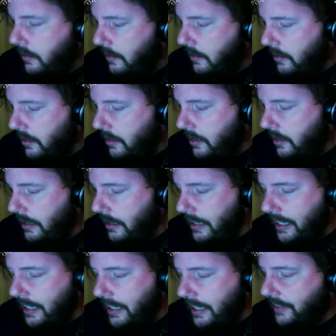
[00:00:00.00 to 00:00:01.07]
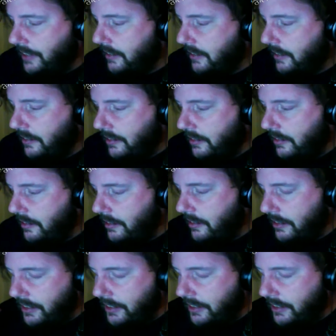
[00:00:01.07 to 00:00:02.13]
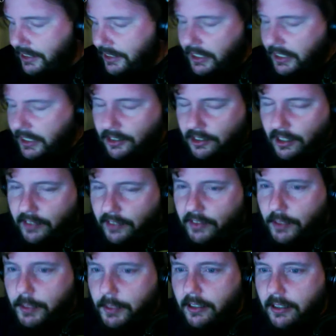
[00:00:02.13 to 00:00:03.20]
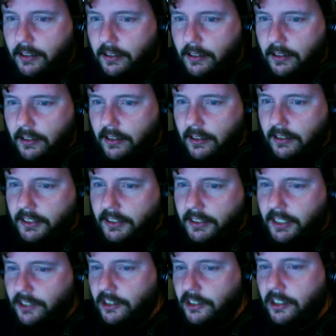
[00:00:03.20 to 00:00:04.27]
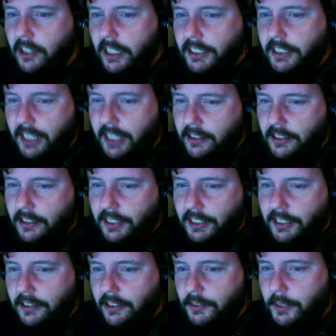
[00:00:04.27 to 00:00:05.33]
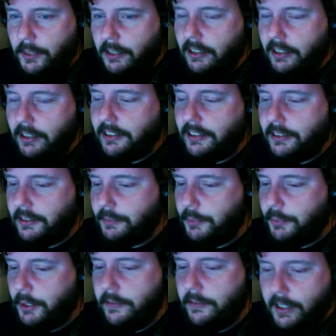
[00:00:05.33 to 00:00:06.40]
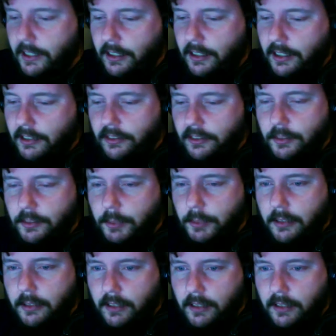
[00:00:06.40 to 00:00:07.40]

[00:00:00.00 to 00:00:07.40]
It is such a lovely beer. Such a nice end to the season as well. It's just pure fucking class, this beer.